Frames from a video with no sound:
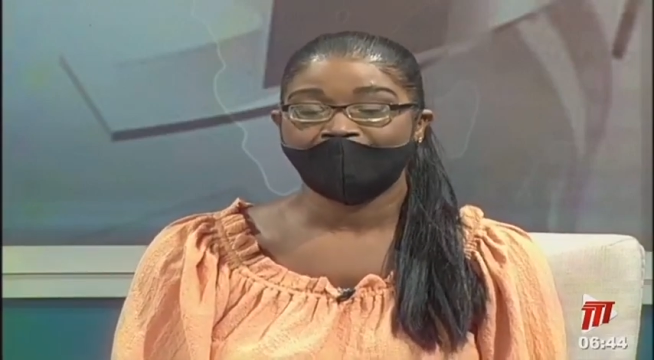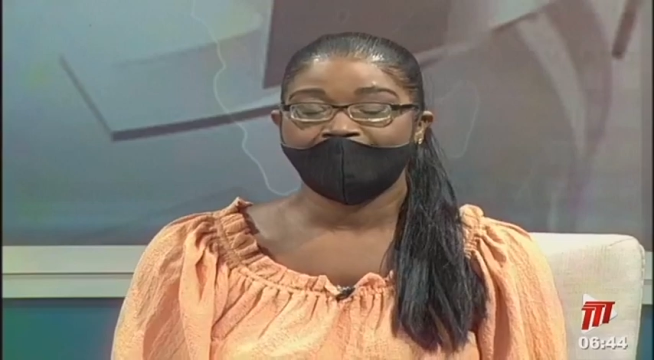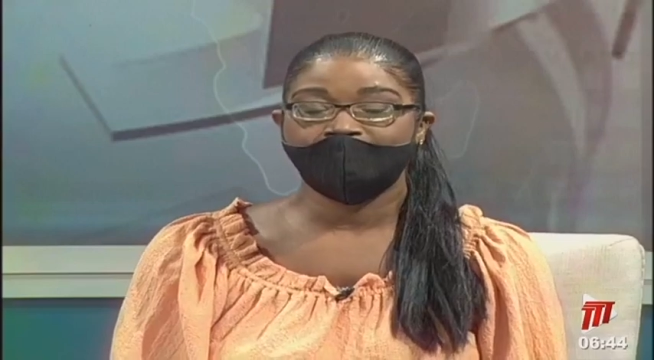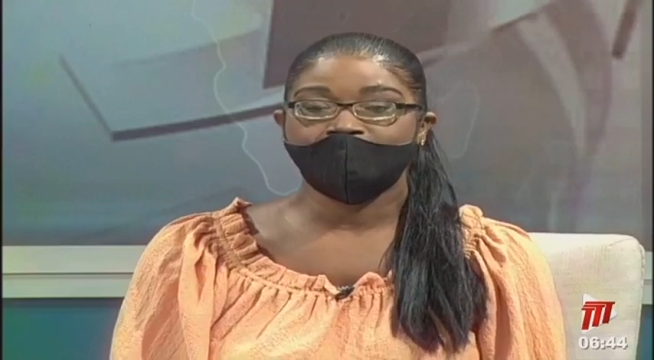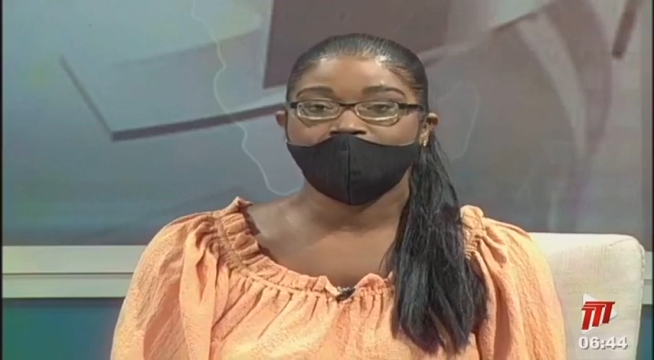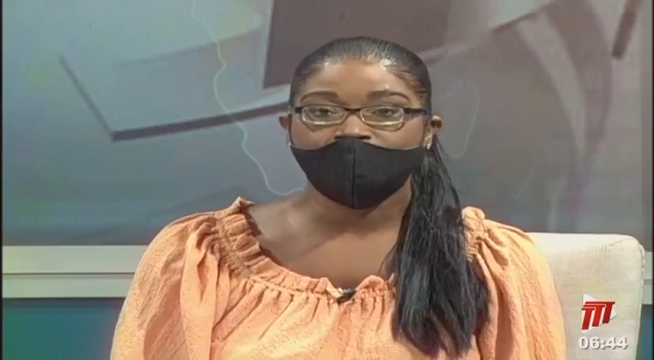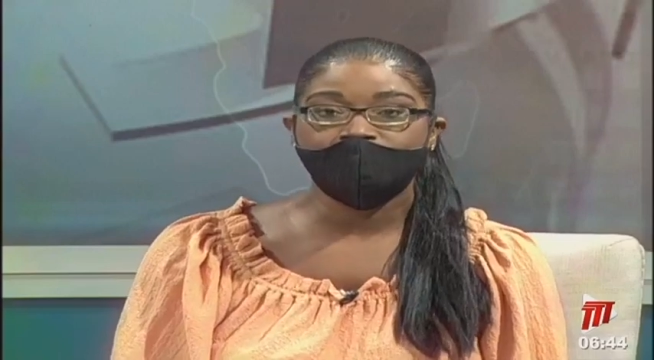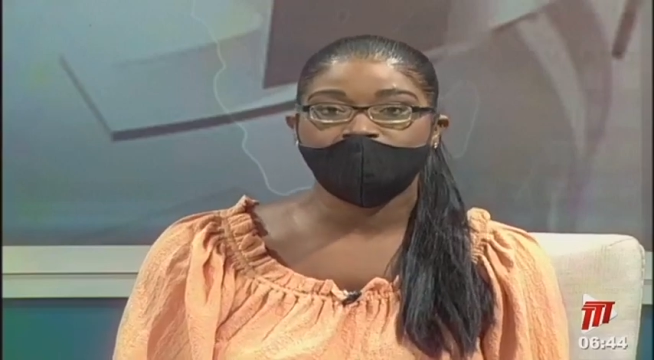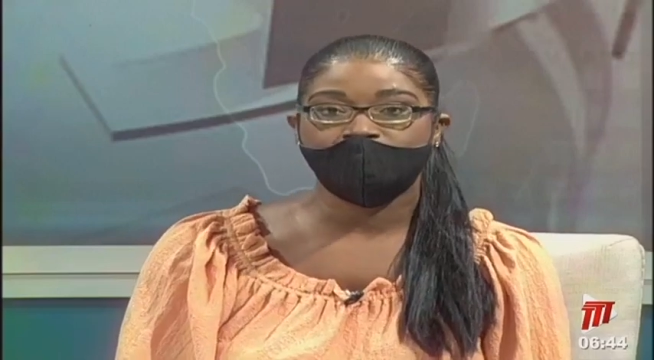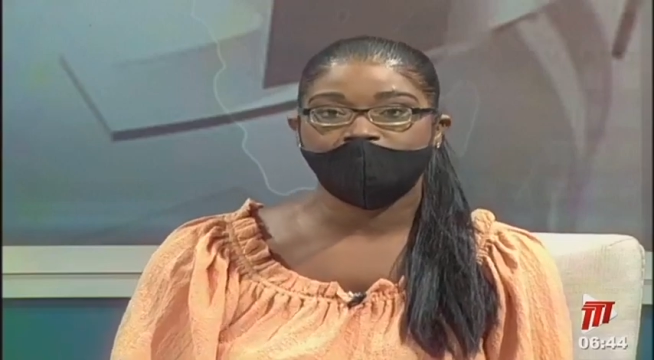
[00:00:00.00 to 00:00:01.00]

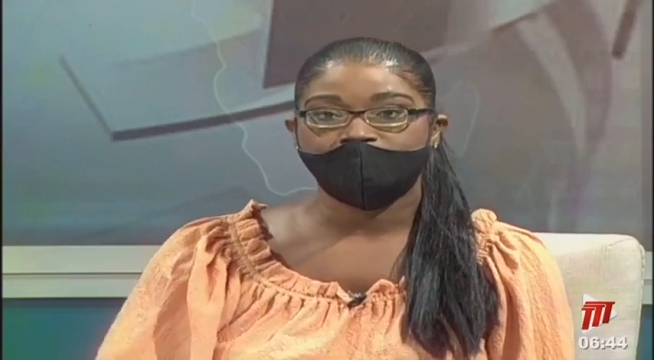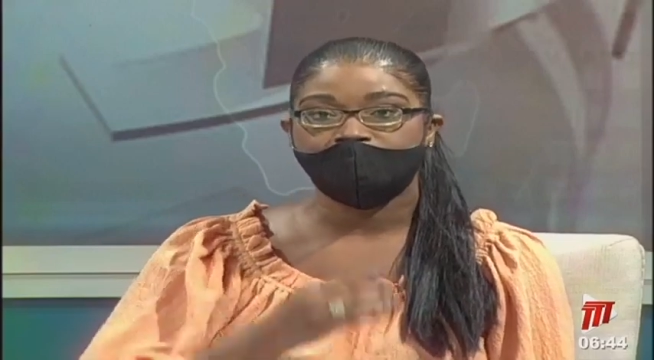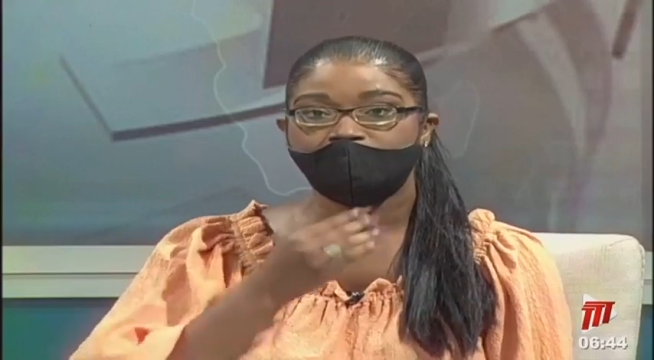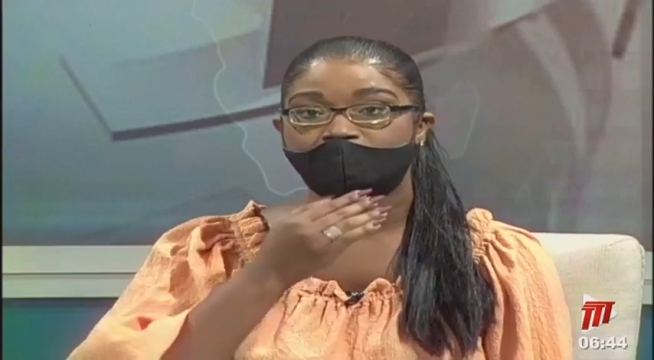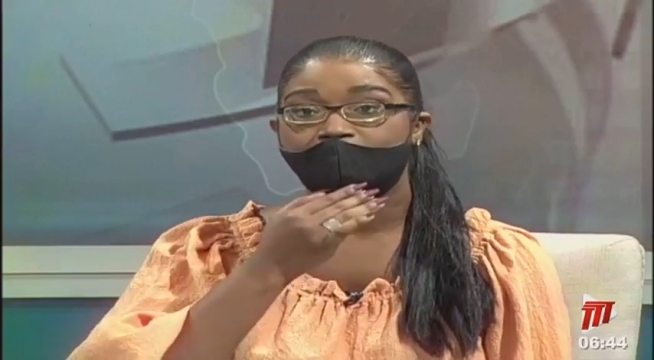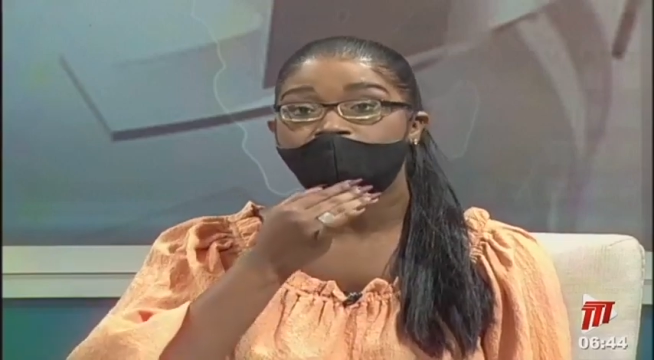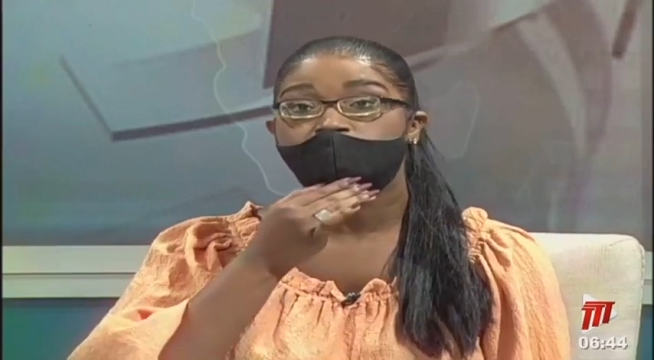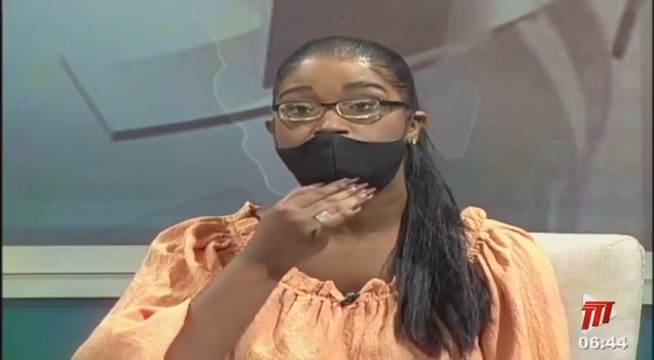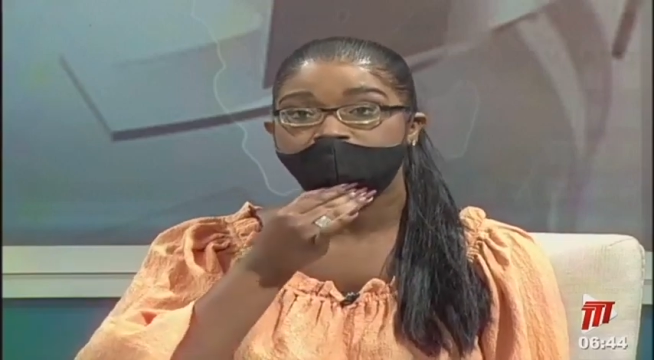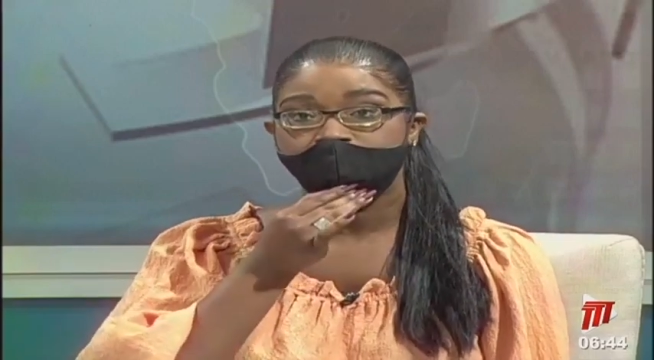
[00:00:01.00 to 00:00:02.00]
encourage the nation and the
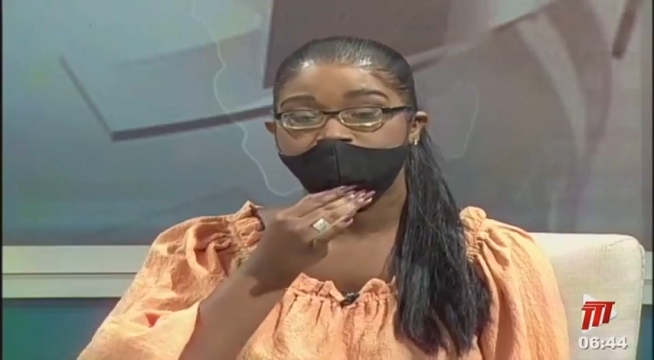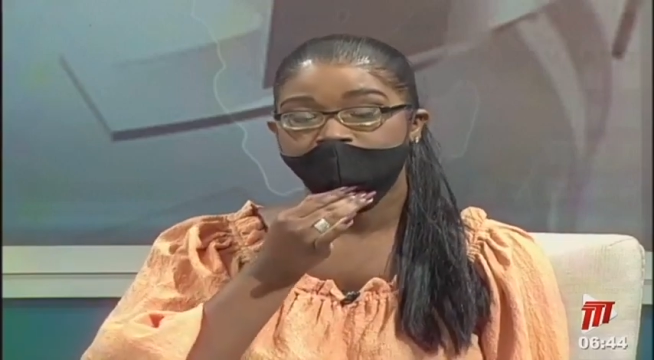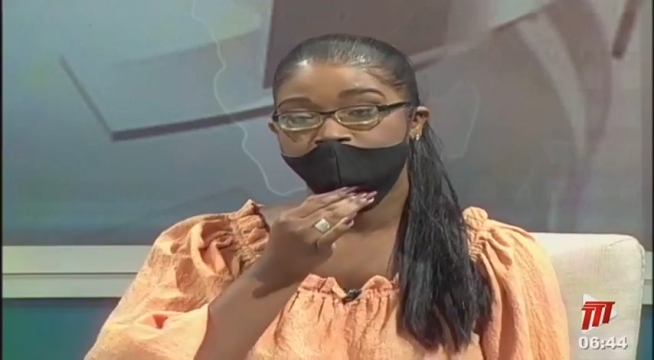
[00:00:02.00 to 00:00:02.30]
world